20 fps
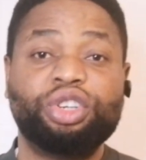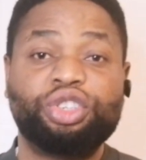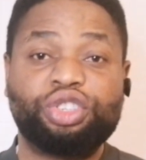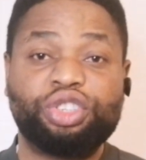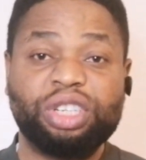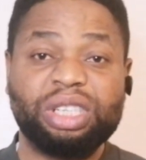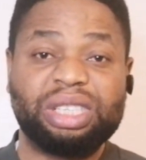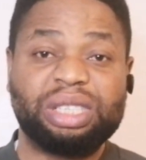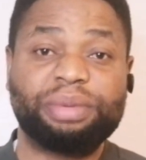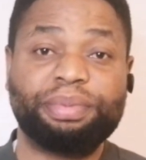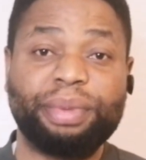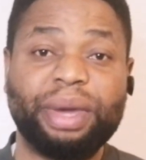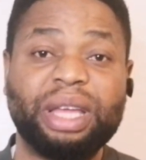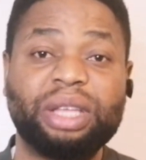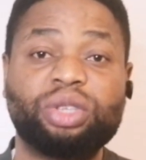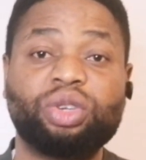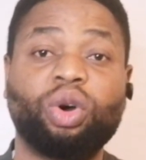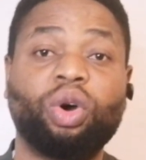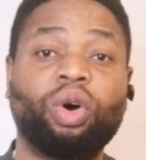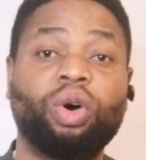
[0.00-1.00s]

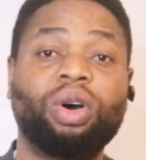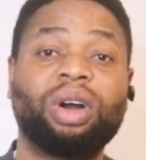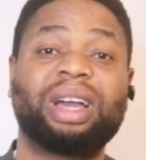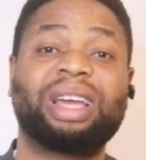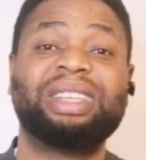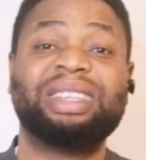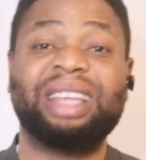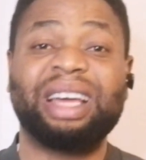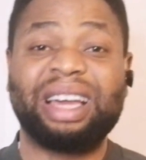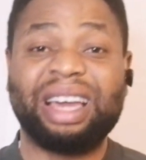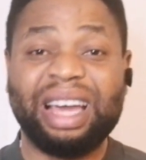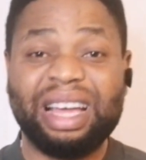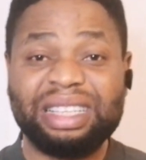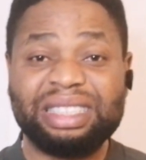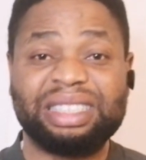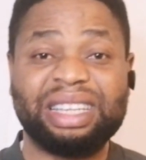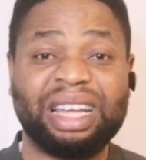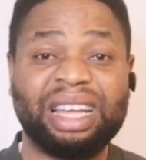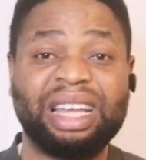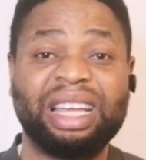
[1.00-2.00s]
treatment or the
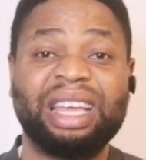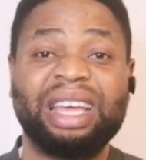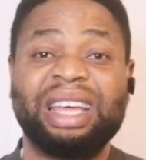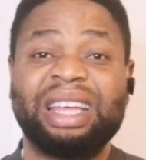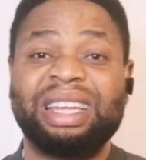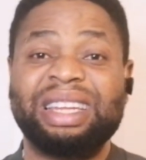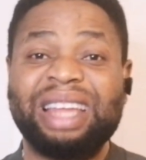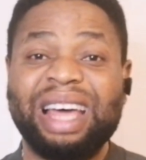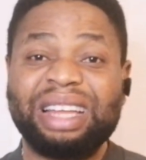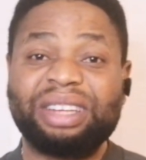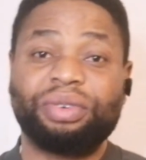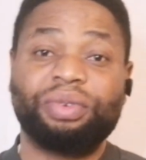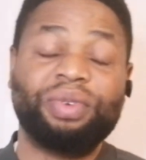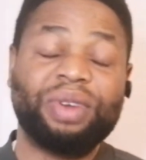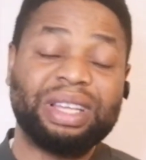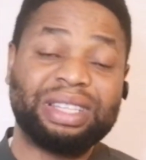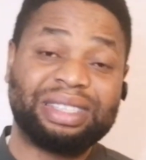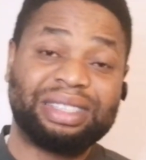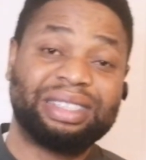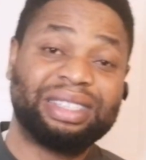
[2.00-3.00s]
cancer that
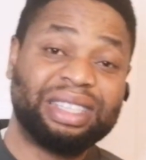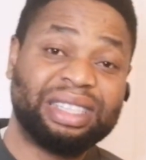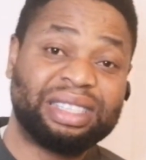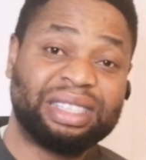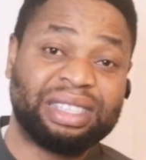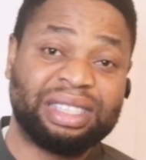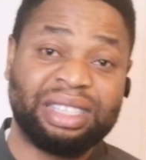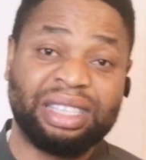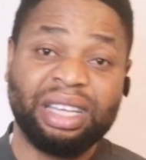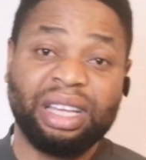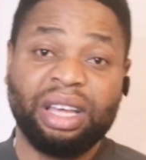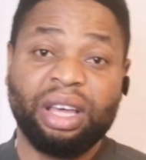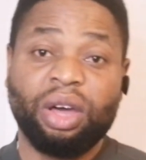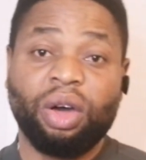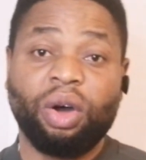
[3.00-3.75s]
resists